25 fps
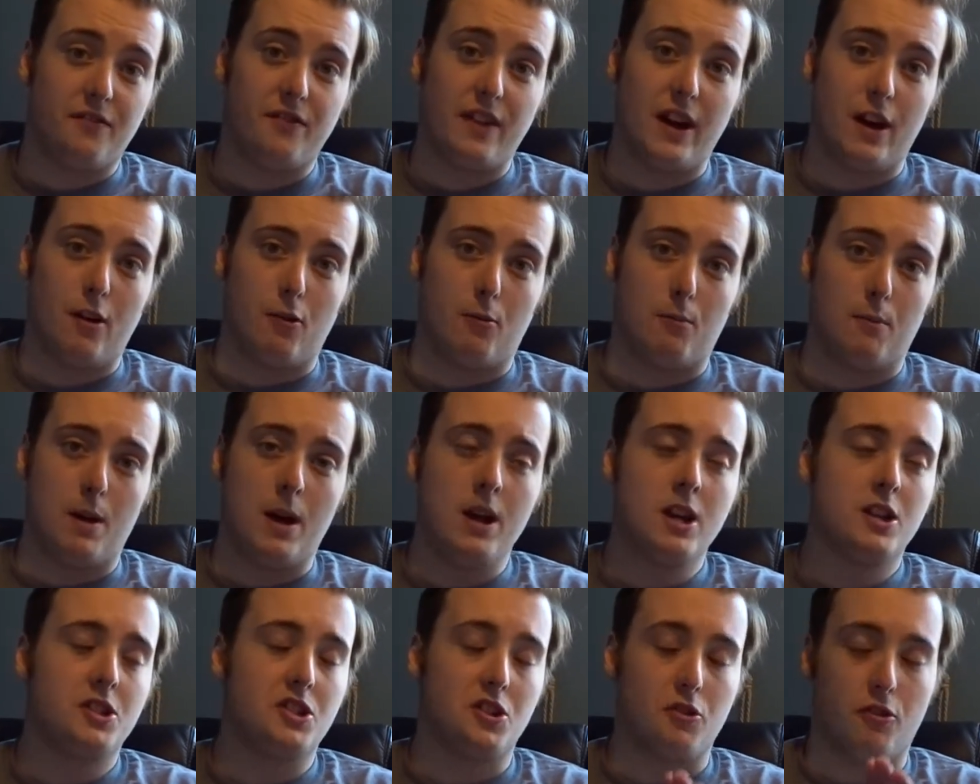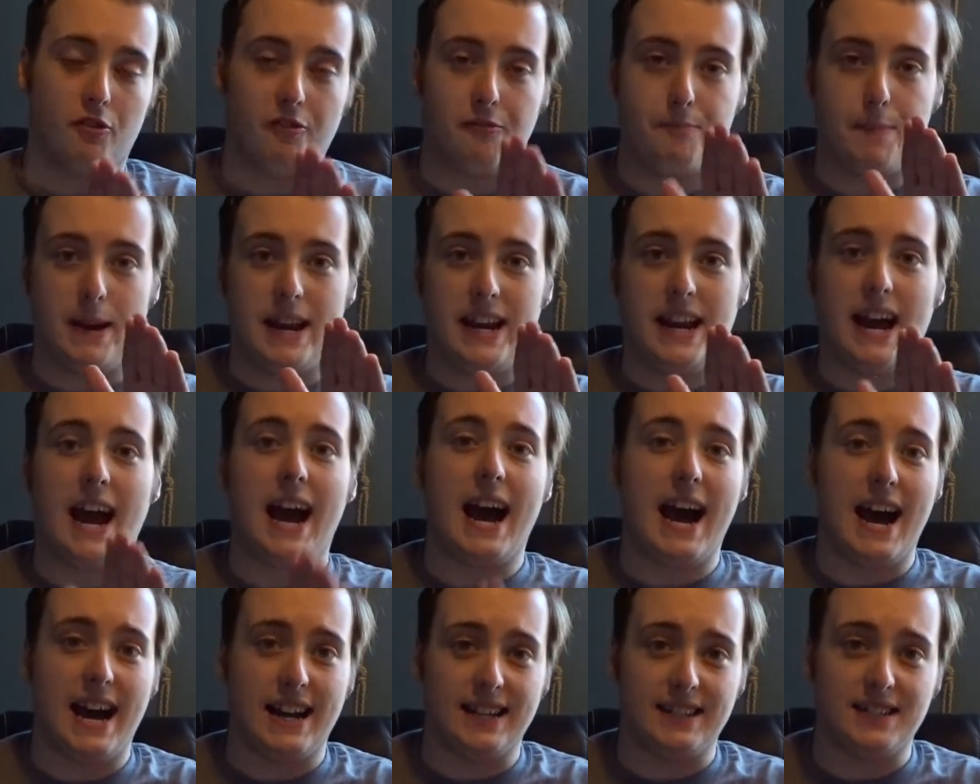film to have been
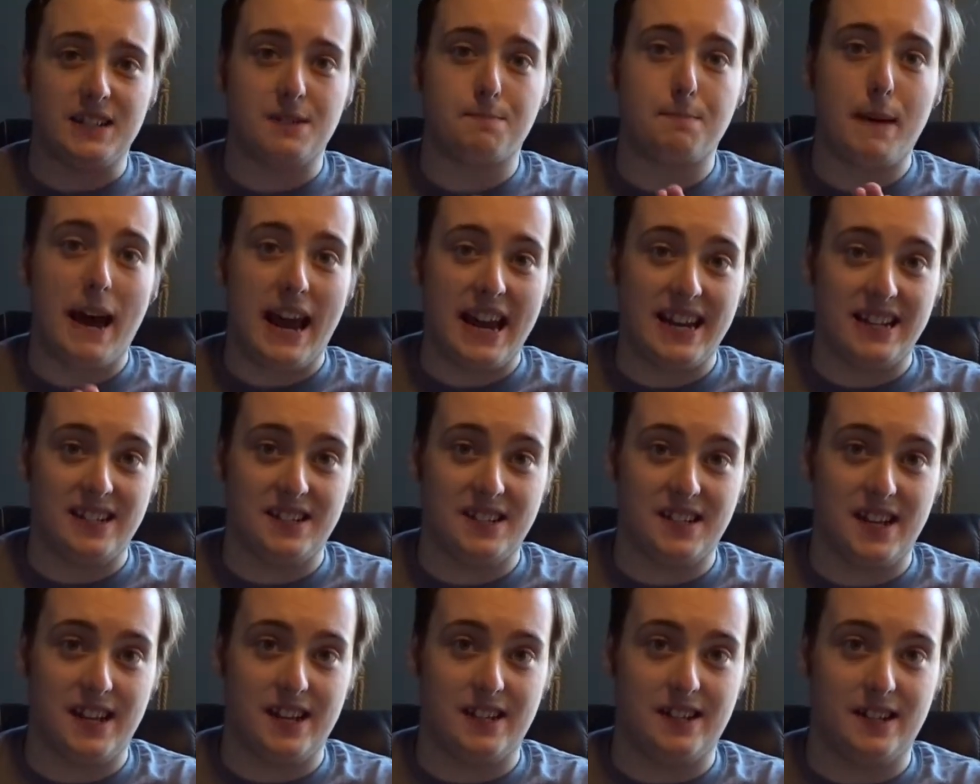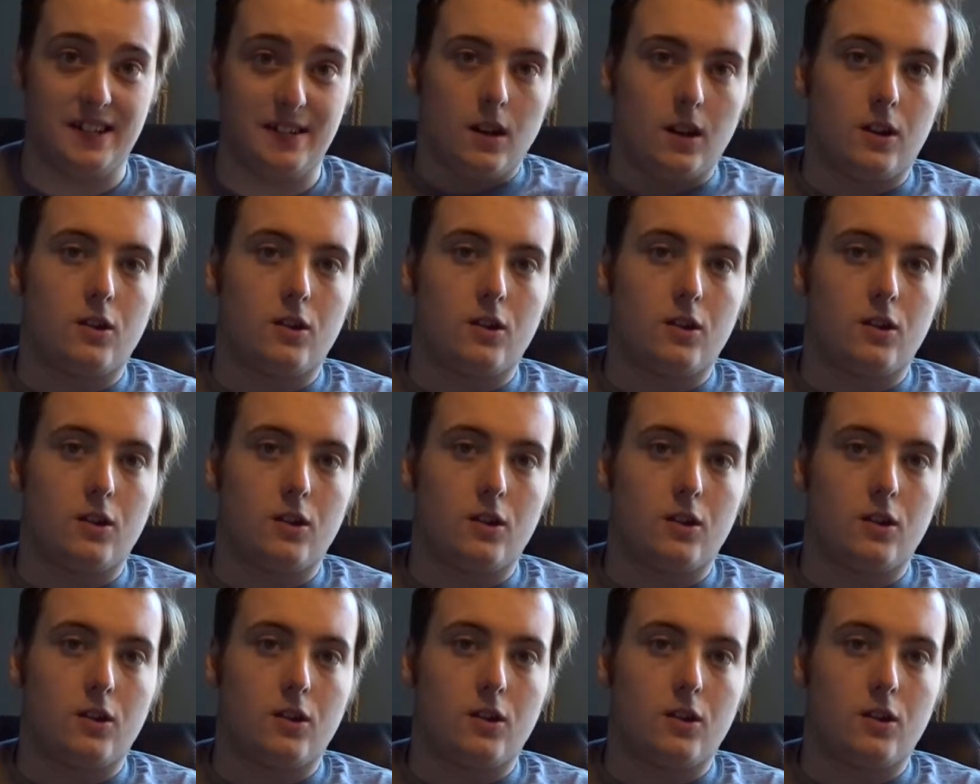hand painted.